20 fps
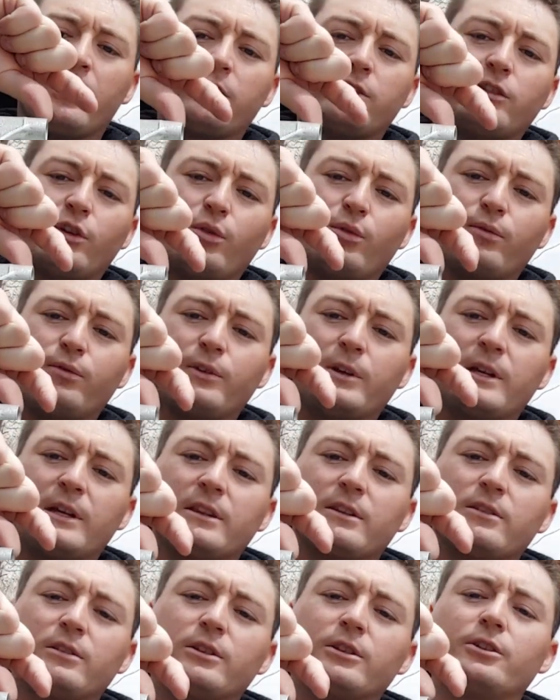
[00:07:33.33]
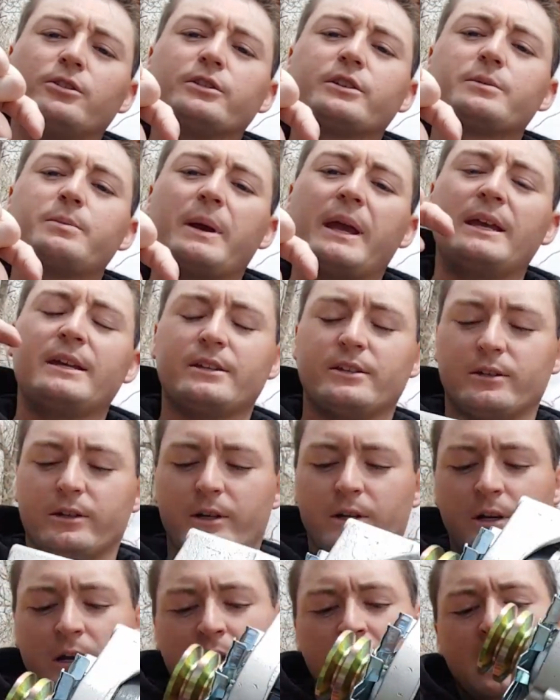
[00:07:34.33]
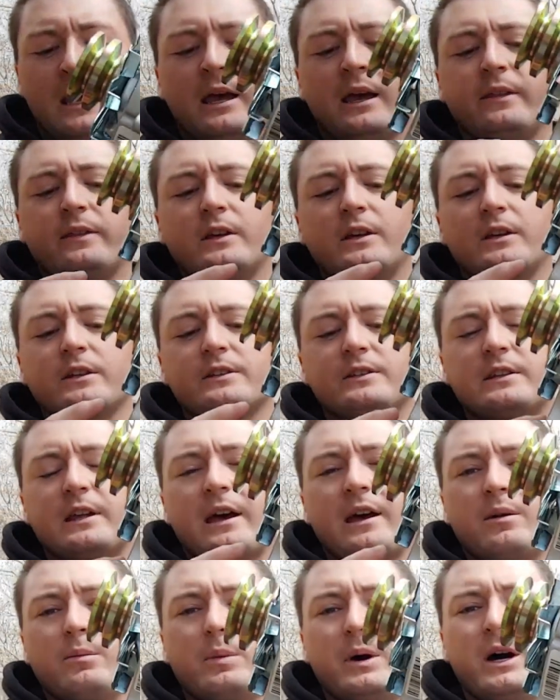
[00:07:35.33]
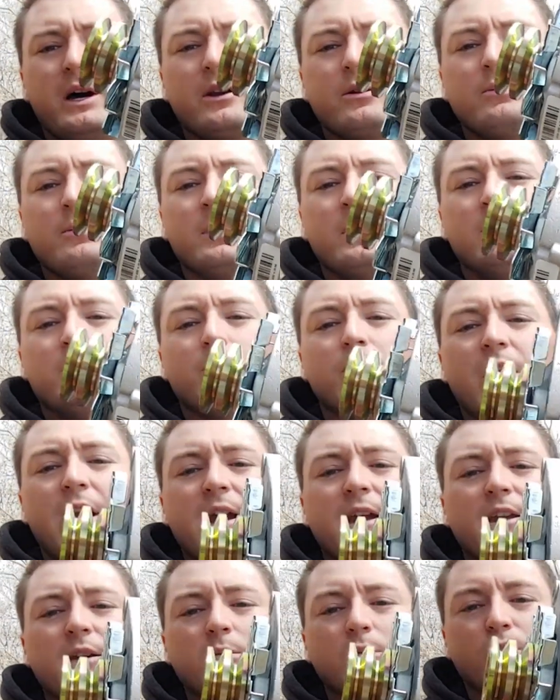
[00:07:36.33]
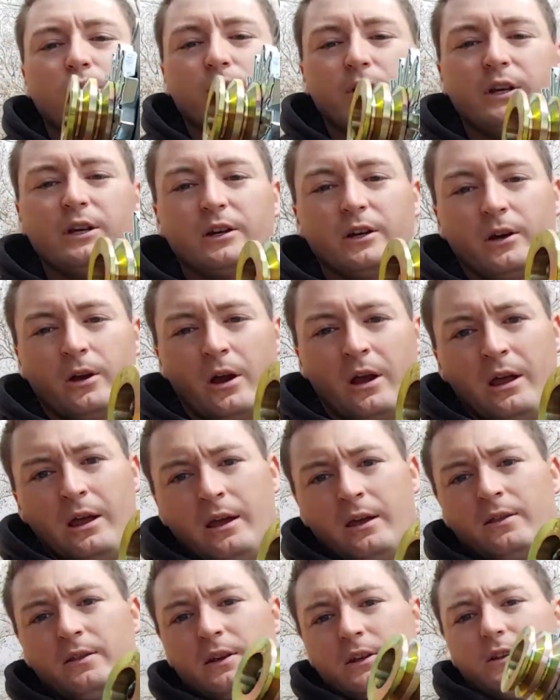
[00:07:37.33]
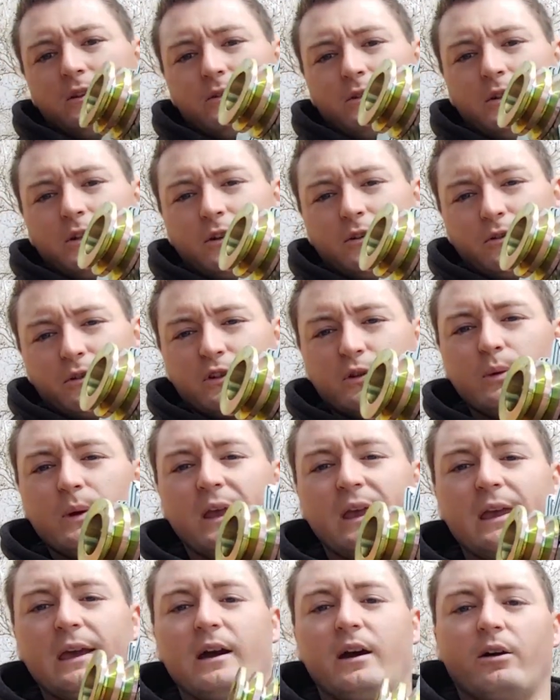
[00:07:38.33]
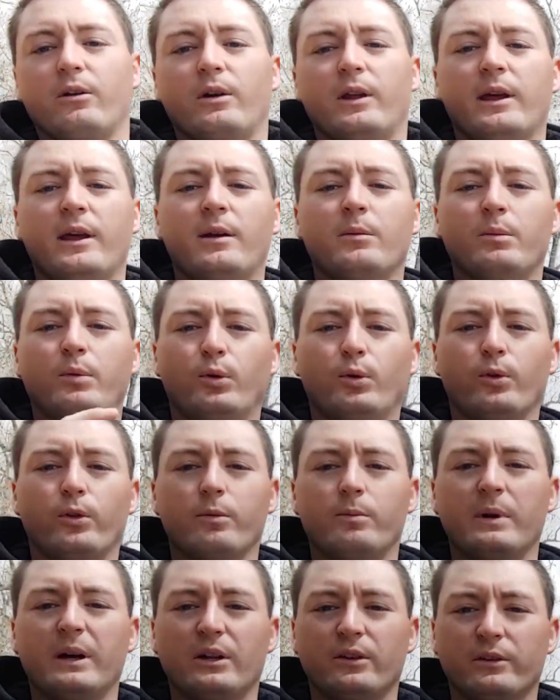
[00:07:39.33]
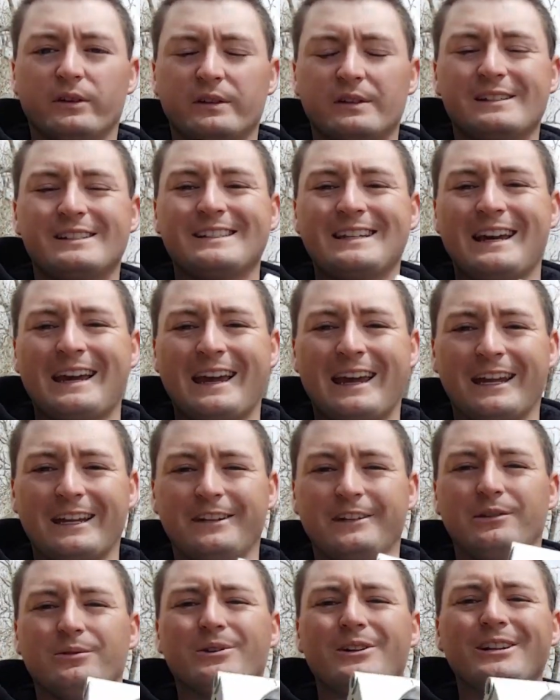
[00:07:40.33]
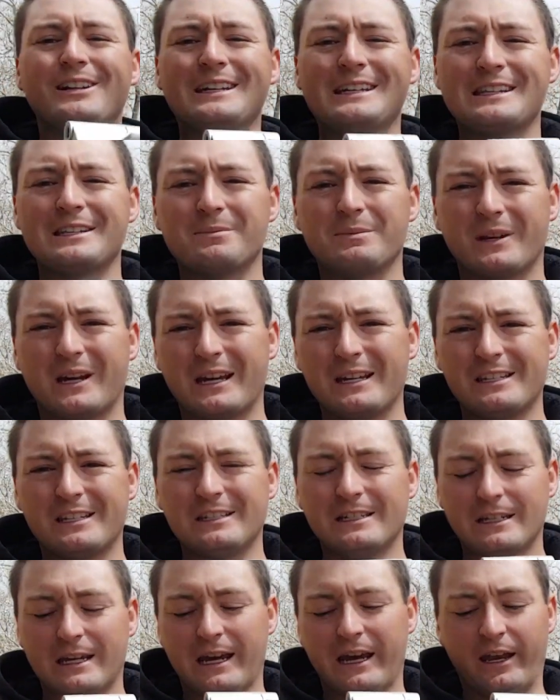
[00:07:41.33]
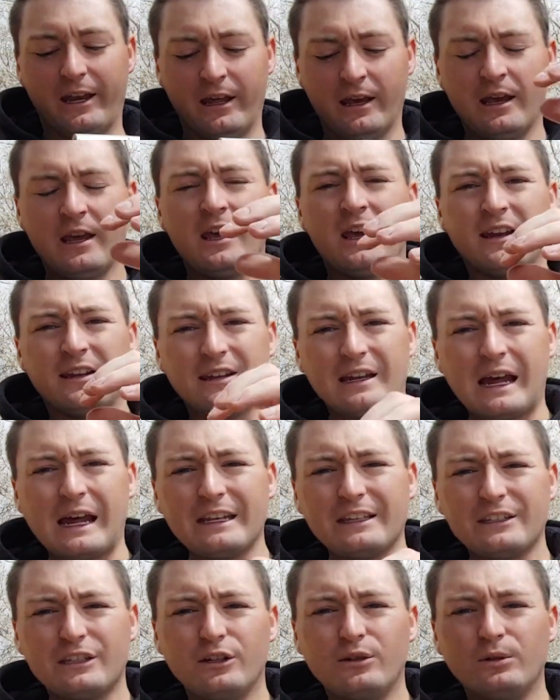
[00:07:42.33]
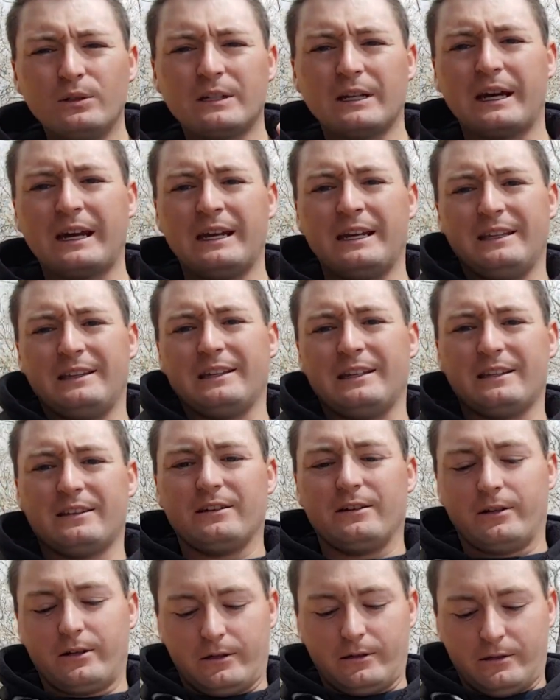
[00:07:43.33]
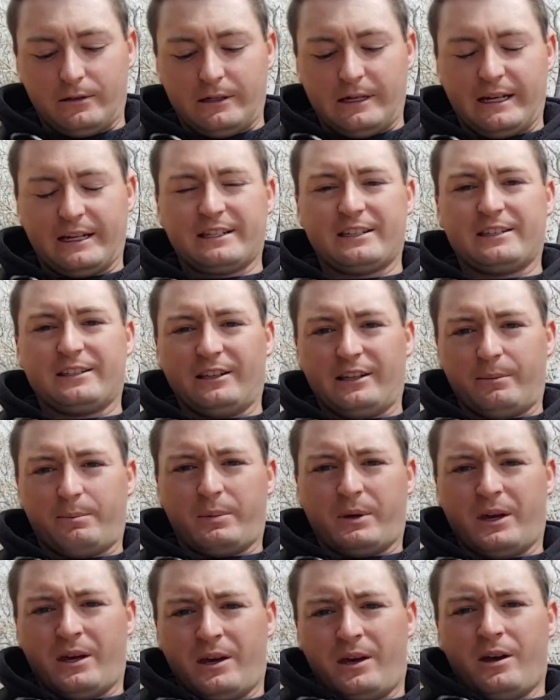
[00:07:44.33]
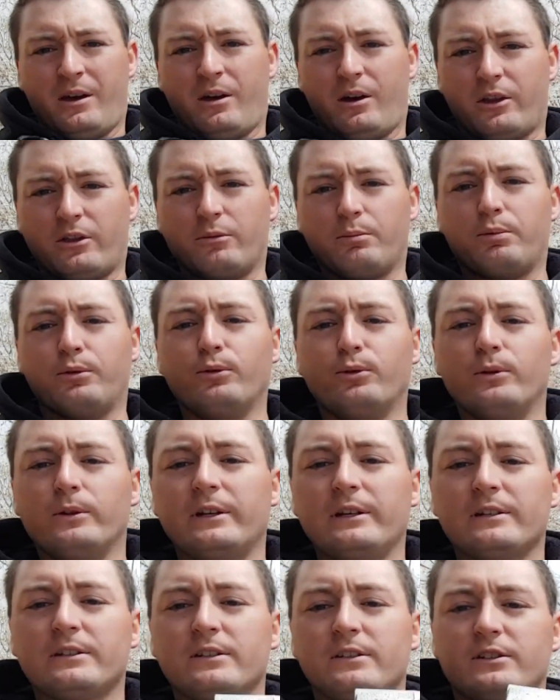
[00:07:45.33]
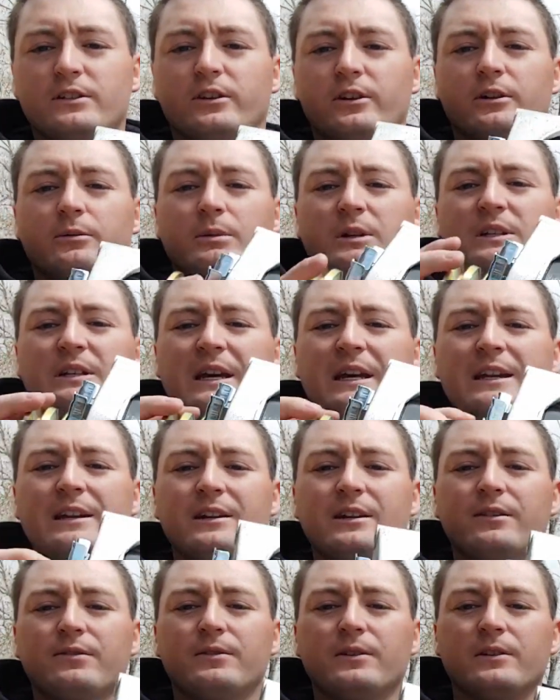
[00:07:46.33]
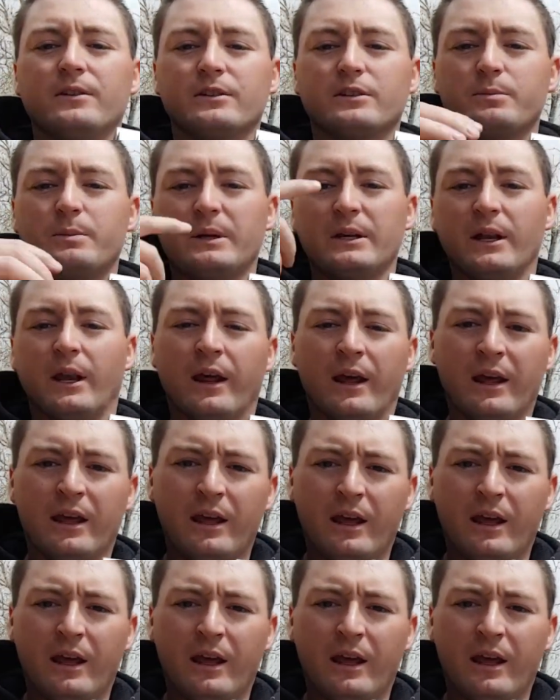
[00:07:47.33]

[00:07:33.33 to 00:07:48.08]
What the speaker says: Don't forget the little spacer, and then it's that bottom bracket bolt here that you swing out and pull the belts tight. You want to get them nice and tight, not too tight that they're gonna like slip on the pulley as it's turning, but tight enough that they'll spin